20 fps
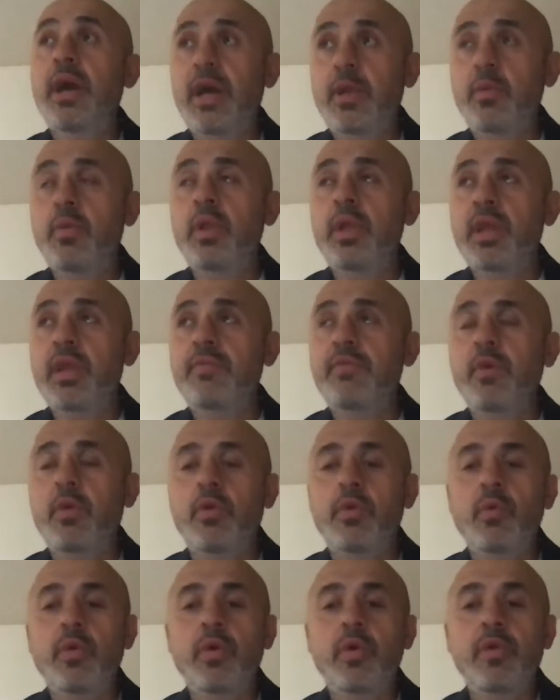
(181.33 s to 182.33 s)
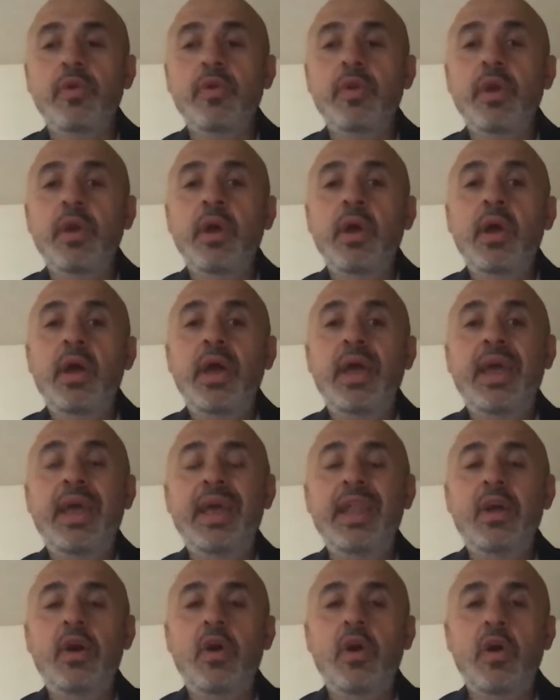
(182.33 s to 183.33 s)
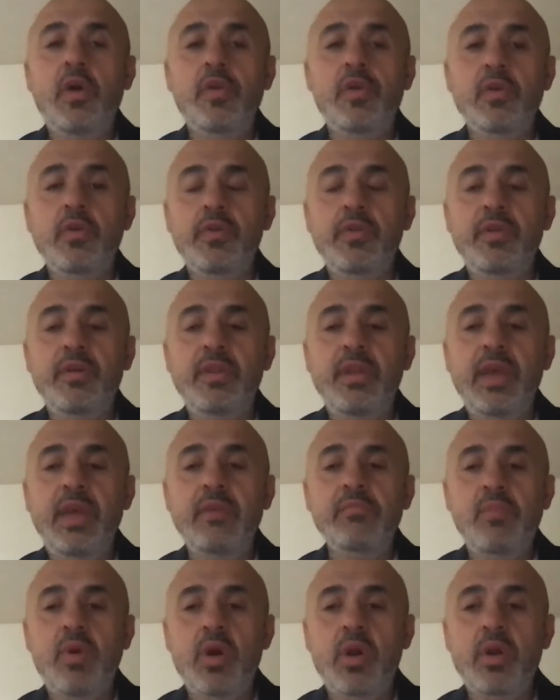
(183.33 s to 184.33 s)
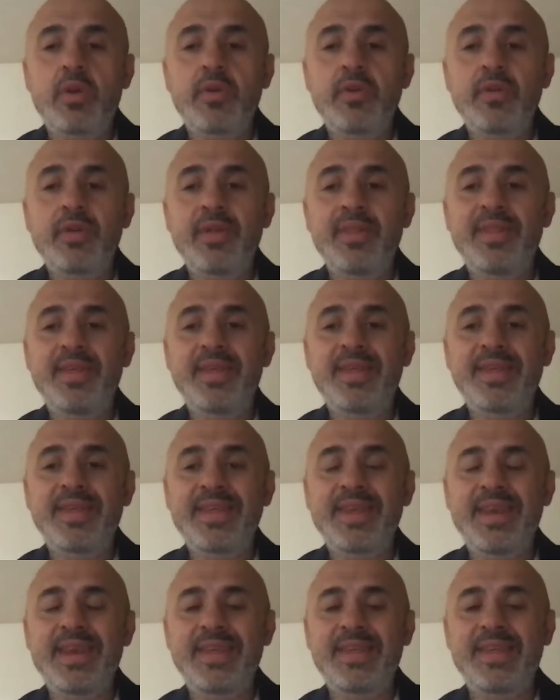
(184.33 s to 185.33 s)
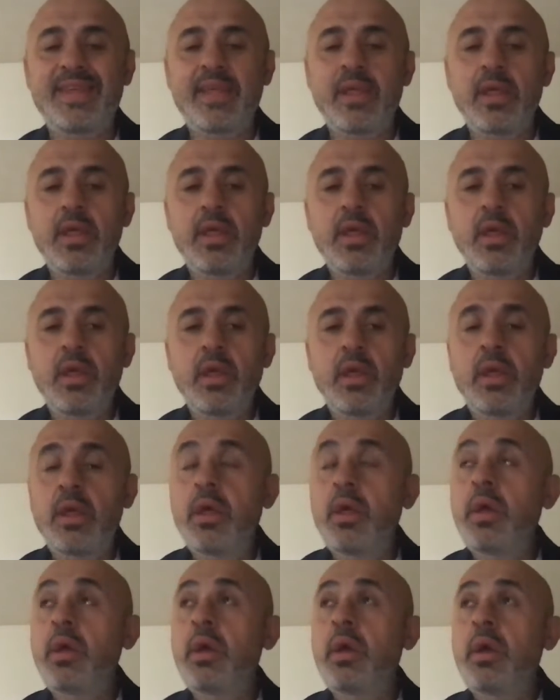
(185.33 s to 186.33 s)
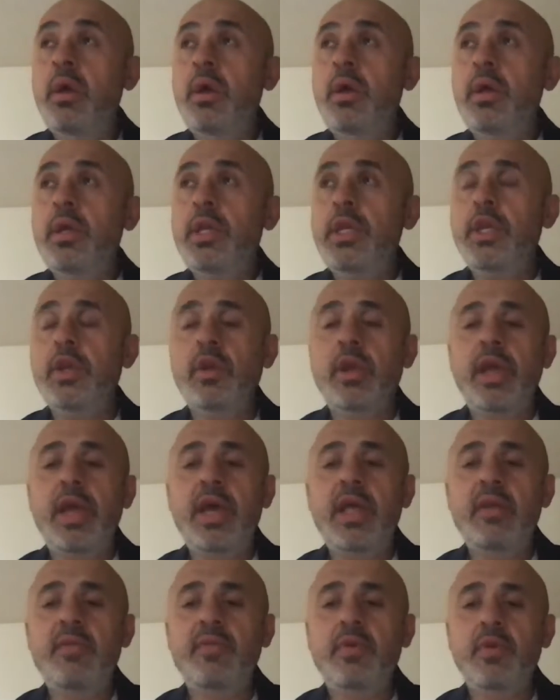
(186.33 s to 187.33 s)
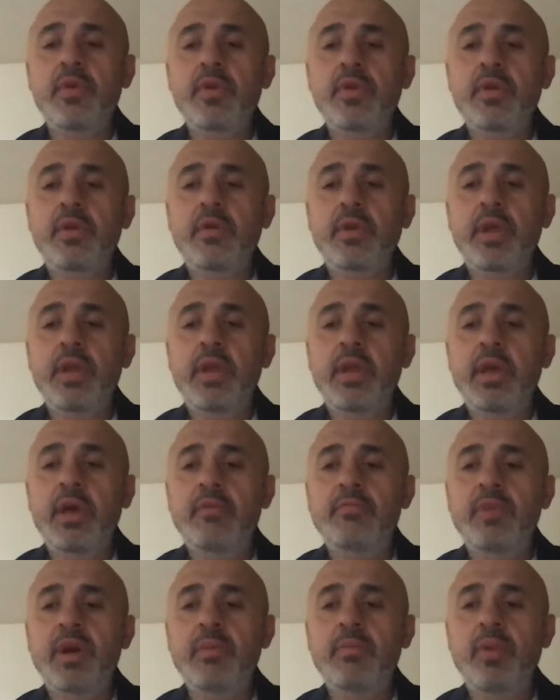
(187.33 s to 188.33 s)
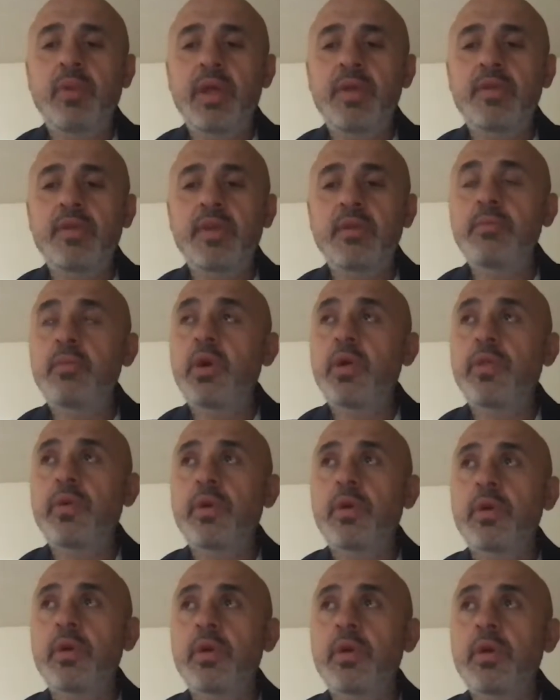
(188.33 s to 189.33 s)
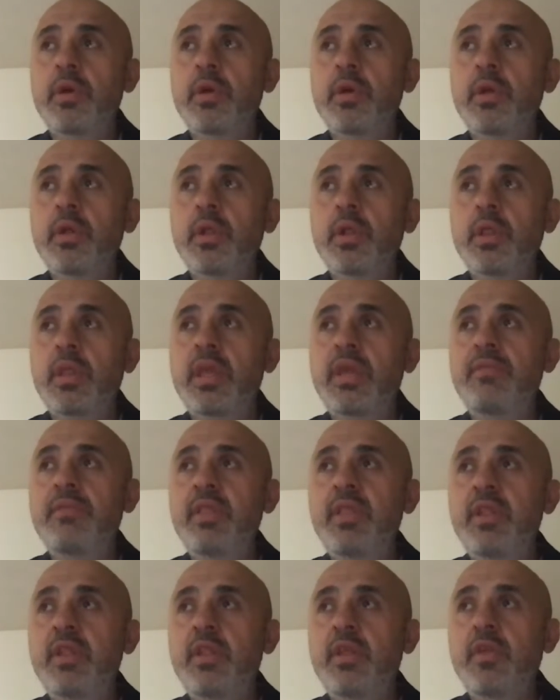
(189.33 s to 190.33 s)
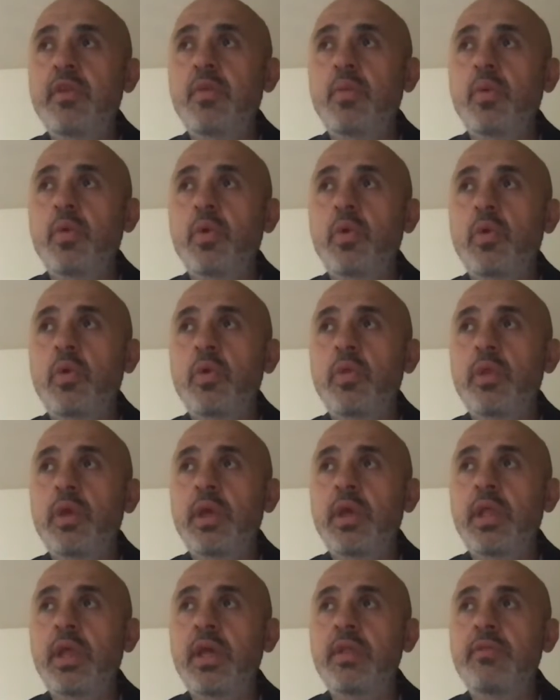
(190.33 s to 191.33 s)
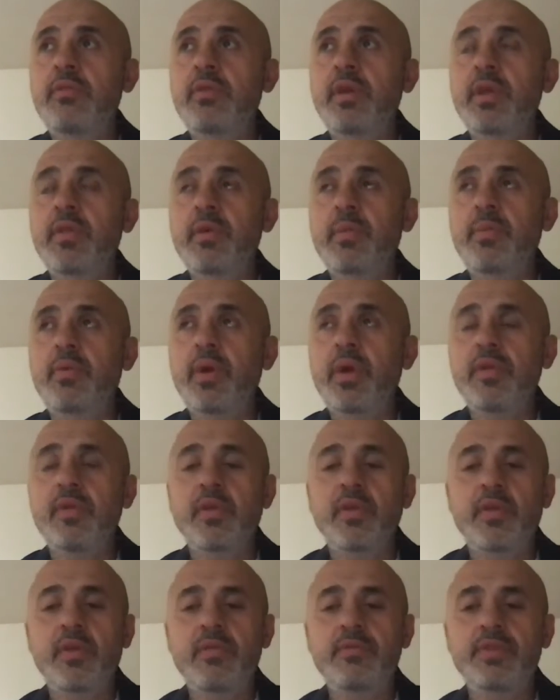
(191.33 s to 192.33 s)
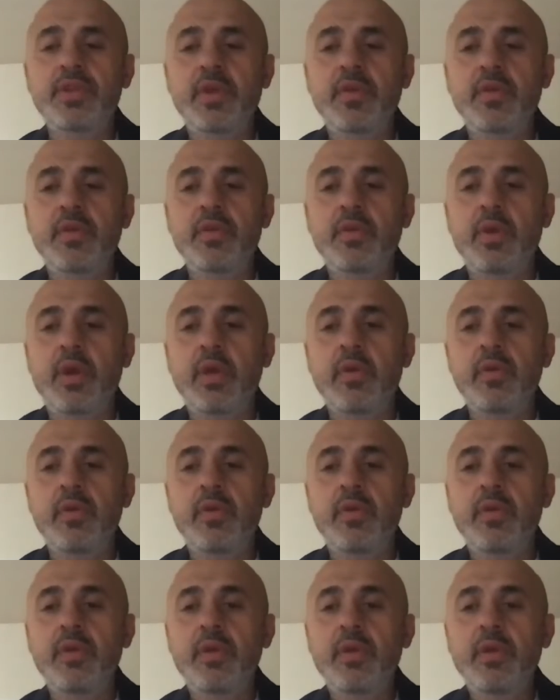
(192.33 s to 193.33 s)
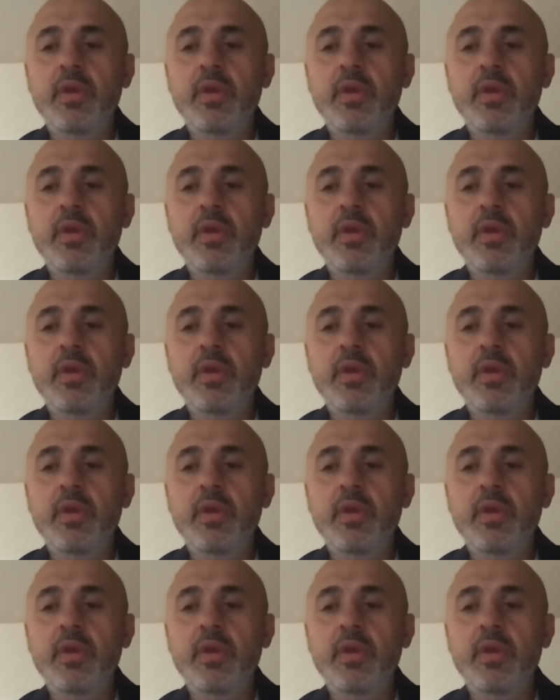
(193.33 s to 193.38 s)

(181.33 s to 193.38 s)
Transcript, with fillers: God willing, if the Lord wills. And also today marks the sixth year anniversary of my blessed mother leaving this world and entering the presence of Jesus Christ.